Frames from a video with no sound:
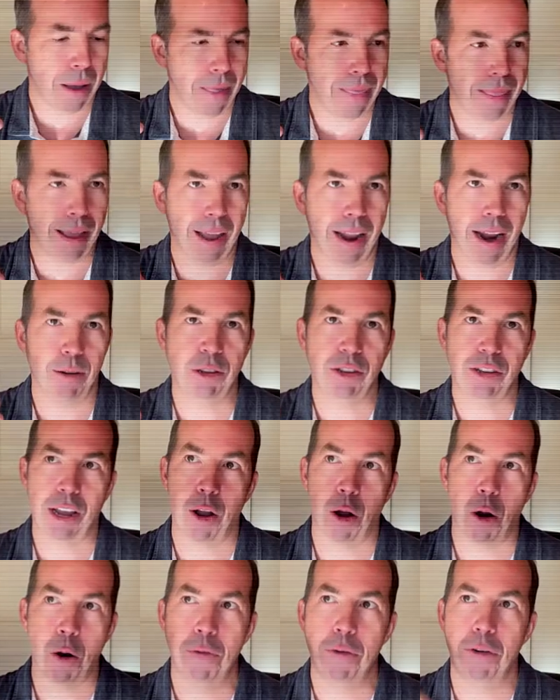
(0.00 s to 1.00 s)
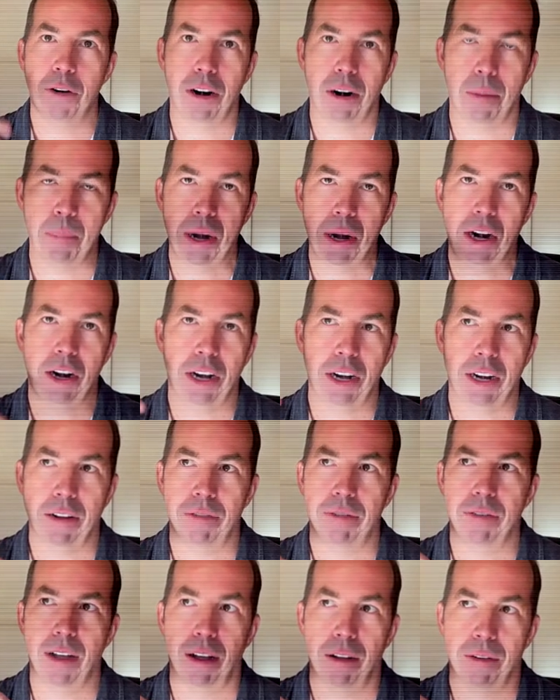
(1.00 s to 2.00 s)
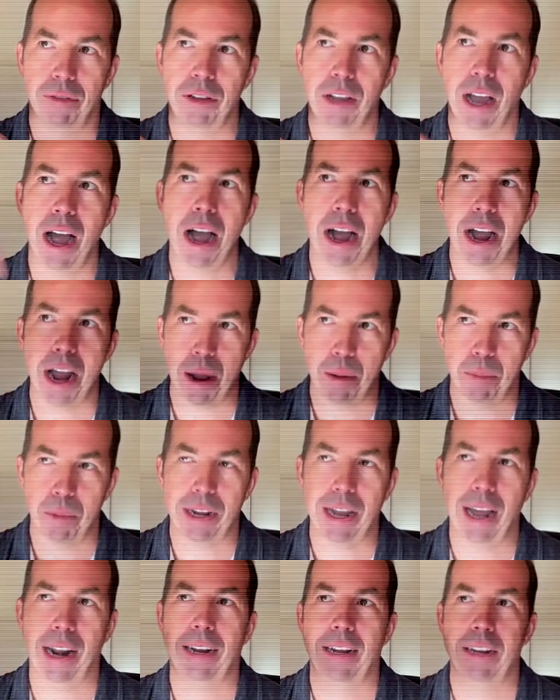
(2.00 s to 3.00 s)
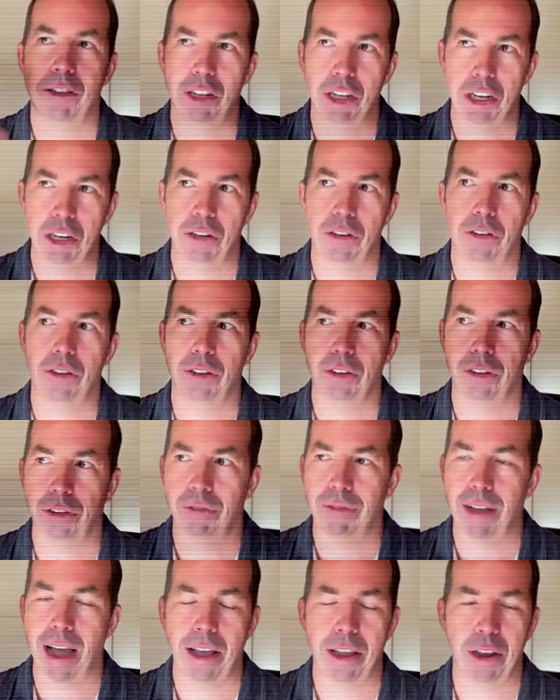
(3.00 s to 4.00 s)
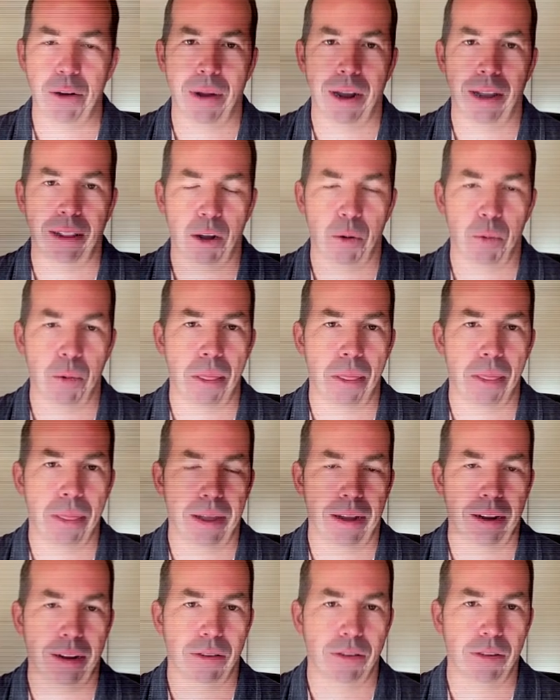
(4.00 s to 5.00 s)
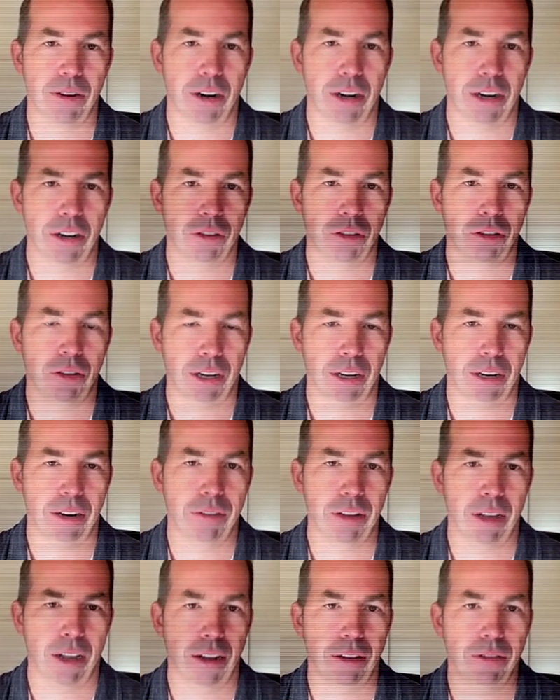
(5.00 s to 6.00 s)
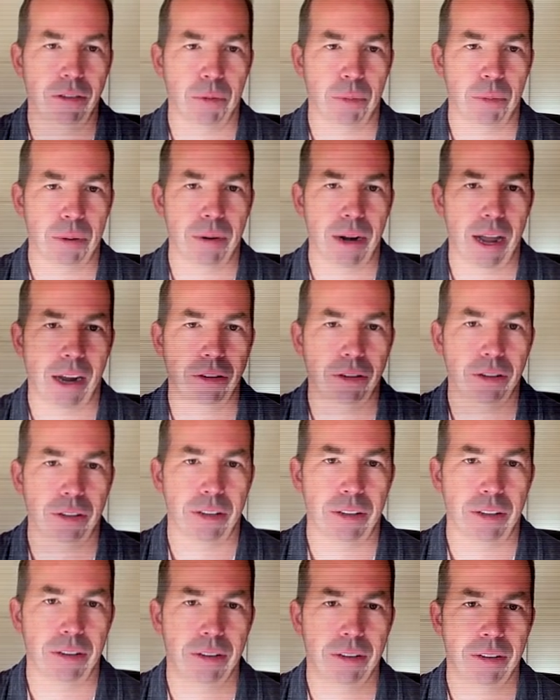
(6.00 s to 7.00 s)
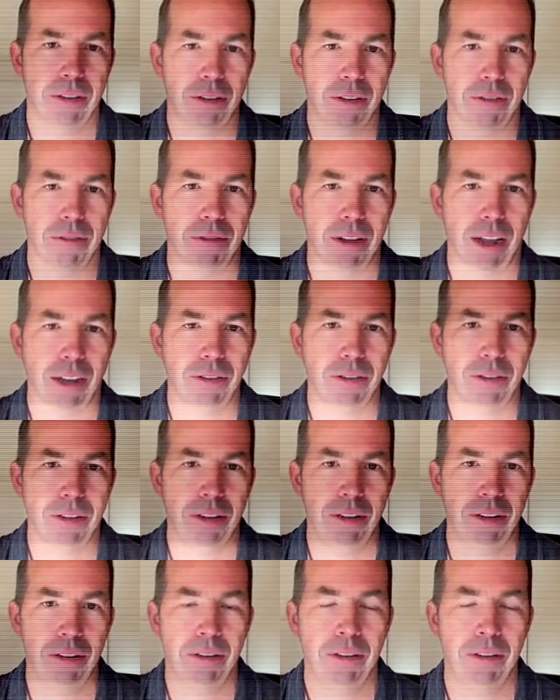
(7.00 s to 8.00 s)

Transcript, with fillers: And then I would say over a period of, of time, we kind of continue to evaluate like what things are interesting enough to us that we would actually invest in.